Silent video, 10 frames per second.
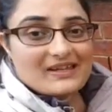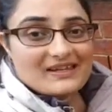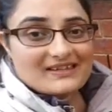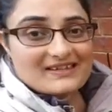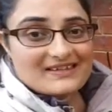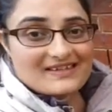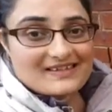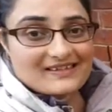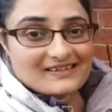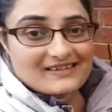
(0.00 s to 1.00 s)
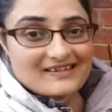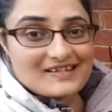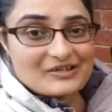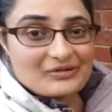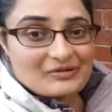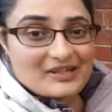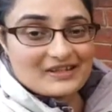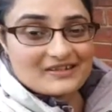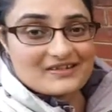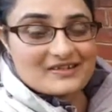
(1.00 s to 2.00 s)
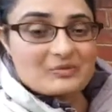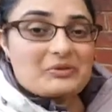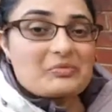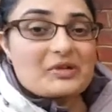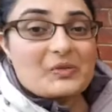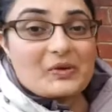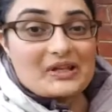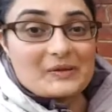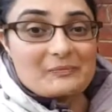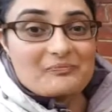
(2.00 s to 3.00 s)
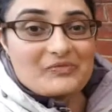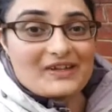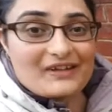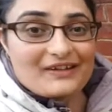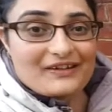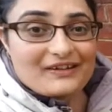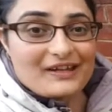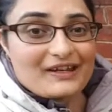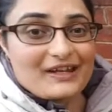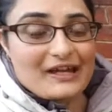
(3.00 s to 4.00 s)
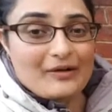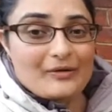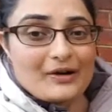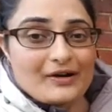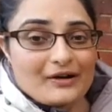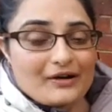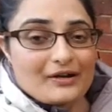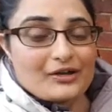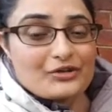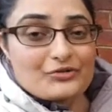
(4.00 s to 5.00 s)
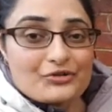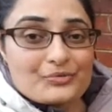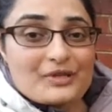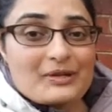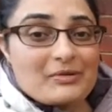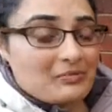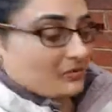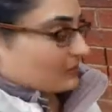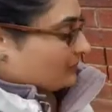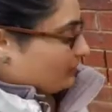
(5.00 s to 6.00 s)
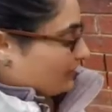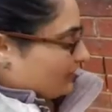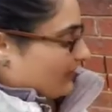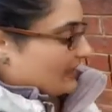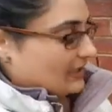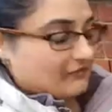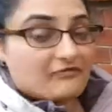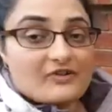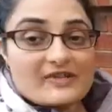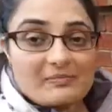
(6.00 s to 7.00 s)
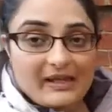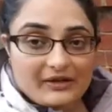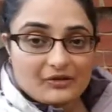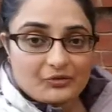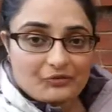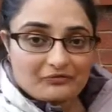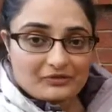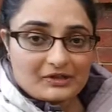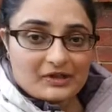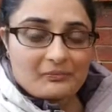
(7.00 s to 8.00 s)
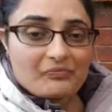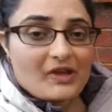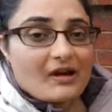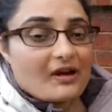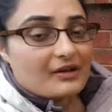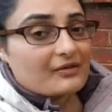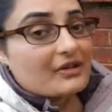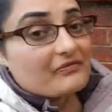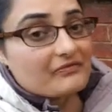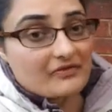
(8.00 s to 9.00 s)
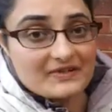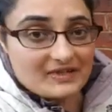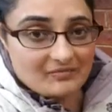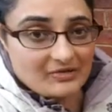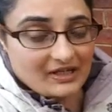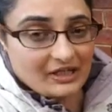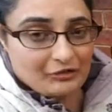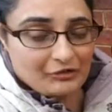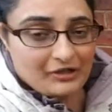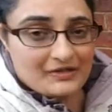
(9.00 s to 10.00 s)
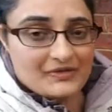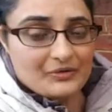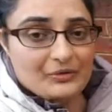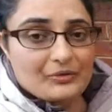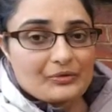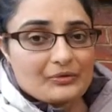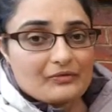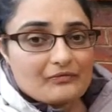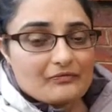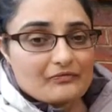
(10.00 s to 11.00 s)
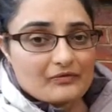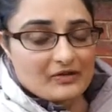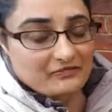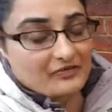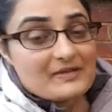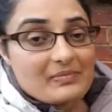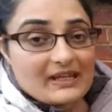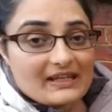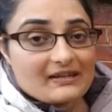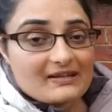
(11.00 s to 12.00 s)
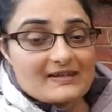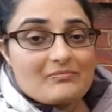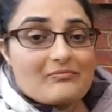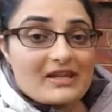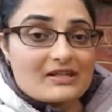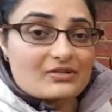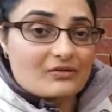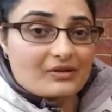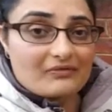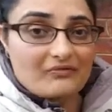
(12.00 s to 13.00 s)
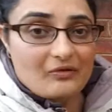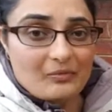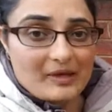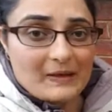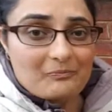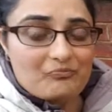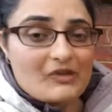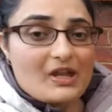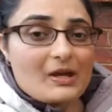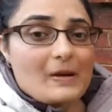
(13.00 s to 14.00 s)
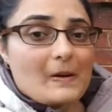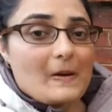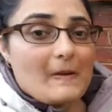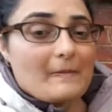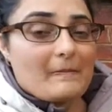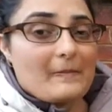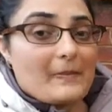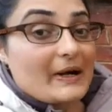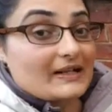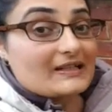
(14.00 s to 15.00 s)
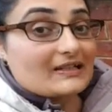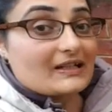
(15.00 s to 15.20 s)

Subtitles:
plant is still nice and green and it's doing pretty well, okay. Now, usually people would put a frost blanket over it. I don't get frost in my area, so a frost blanket isn't mandatory for me. But